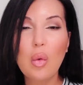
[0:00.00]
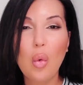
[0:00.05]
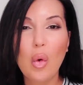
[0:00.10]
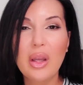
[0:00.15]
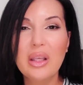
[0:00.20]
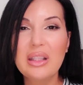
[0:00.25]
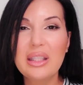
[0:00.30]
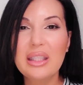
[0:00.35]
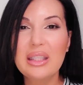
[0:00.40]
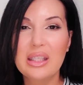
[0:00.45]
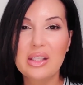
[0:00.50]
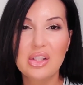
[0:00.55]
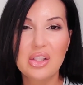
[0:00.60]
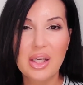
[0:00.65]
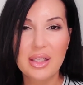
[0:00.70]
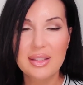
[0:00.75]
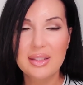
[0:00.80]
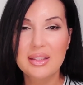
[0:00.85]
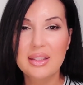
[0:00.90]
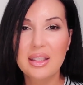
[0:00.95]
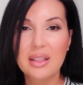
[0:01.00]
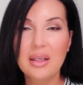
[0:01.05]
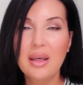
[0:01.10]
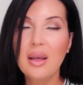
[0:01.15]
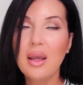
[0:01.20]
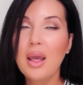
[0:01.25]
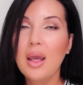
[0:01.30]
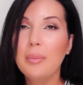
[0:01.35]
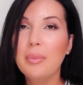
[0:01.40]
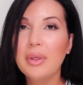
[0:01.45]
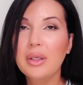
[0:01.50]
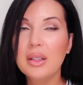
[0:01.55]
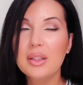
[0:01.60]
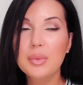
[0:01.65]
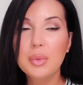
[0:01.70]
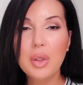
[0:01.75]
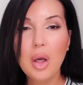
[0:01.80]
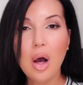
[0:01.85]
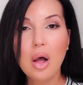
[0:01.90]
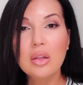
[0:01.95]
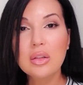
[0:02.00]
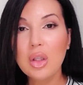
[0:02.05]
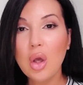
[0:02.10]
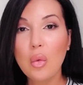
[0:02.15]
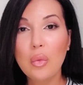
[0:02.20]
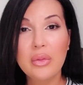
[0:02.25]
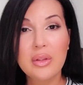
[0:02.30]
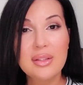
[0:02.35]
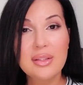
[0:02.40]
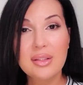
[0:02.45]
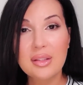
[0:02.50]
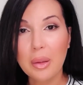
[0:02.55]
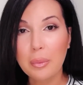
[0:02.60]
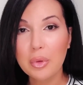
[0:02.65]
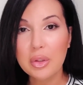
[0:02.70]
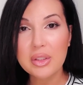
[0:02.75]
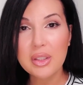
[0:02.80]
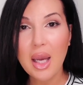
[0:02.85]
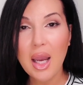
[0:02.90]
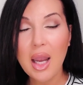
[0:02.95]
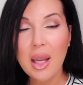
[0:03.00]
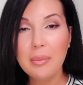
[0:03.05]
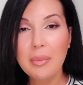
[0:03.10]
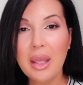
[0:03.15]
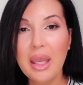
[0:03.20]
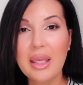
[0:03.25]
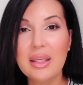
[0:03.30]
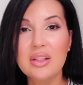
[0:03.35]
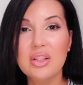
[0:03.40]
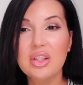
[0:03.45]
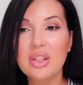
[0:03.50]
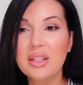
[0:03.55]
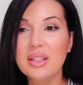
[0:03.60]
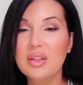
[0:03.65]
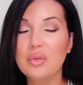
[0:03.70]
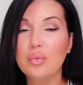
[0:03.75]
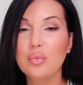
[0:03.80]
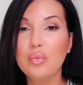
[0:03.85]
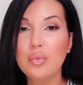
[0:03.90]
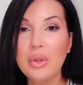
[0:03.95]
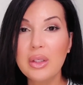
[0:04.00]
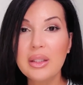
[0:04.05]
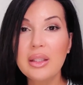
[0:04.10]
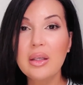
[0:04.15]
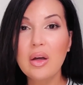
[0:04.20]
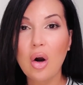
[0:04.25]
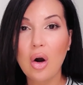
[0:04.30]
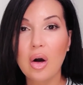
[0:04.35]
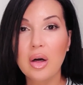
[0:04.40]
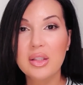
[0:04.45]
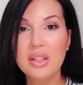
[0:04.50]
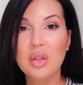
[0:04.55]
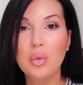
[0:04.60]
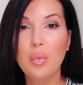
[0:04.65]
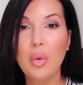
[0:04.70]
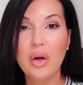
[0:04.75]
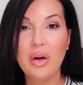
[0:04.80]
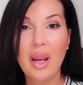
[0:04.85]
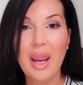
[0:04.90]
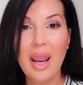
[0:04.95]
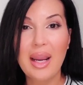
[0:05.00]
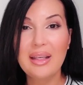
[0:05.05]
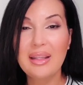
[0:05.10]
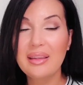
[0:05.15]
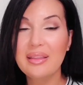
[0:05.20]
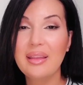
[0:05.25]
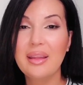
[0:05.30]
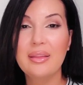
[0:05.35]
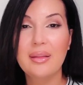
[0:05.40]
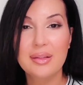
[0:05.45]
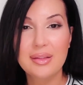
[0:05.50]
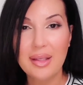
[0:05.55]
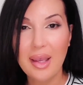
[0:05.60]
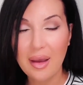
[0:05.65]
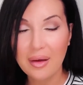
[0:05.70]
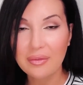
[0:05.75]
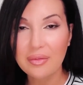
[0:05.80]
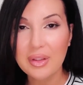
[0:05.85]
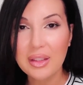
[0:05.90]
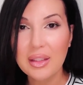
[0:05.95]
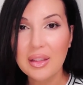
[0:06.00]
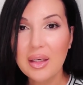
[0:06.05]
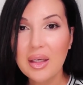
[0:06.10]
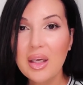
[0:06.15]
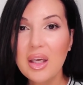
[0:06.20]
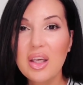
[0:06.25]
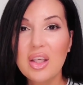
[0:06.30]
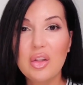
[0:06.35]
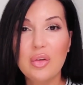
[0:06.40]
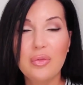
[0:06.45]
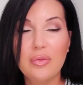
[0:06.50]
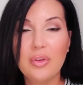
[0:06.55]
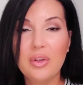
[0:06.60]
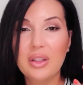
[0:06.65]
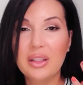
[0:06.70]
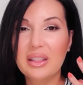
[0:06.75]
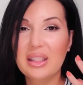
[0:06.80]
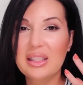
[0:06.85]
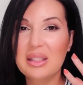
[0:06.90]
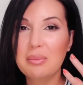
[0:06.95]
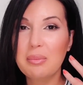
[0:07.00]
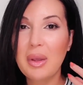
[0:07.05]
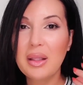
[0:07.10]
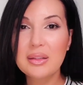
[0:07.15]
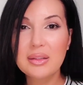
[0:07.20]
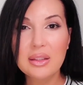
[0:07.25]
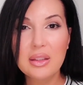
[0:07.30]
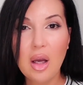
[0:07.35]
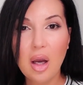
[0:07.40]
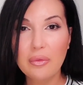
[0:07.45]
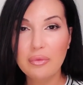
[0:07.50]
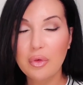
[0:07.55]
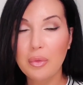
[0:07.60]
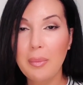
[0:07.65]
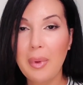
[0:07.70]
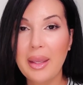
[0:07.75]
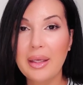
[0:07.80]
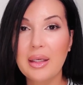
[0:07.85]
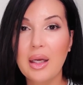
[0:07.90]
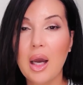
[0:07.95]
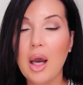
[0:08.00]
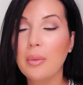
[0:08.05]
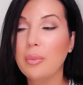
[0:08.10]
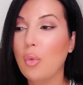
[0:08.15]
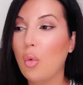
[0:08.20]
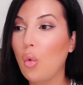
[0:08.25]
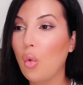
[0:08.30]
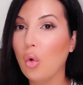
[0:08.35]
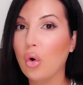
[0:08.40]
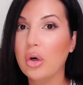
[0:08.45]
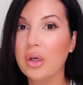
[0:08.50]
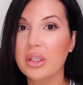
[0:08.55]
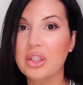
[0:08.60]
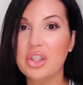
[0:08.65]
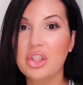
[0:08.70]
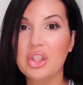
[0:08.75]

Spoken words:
oily, congested, because we all know in the summertime, it's just really hard to wear anything that's heavy. You feel like it's melting off your makeup or it's